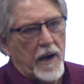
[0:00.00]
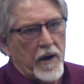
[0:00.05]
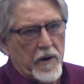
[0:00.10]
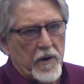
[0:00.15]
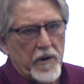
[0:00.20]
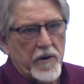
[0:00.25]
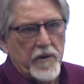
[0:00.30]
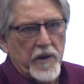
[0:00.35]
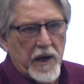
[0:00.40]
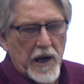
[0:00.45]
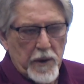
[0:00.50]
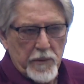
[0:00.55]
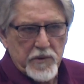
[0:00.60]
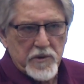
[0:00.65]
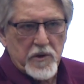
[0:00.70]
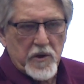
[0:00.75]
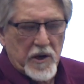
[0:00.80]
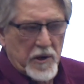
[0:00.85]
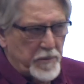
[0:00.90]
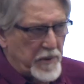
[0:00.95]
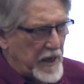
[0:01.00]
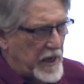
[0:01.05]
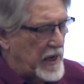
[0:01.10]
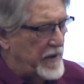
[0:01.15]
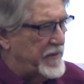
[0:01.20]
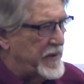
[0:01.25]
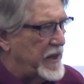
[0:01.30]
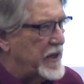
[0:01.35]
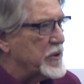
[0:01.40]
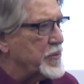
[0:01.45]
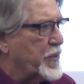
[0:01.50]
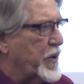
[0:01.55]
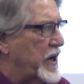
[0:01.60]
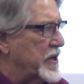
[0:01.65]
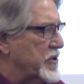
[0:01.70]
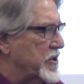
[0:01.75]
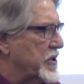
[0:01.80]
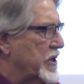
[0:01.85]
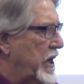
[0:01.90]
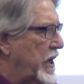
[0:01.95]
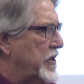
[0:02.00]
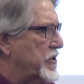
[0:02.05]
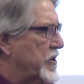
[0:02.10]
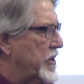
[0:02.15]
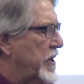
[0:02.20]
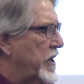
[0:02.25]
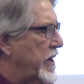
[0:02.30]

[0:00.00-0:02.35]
learned that I was going to be giving this presentation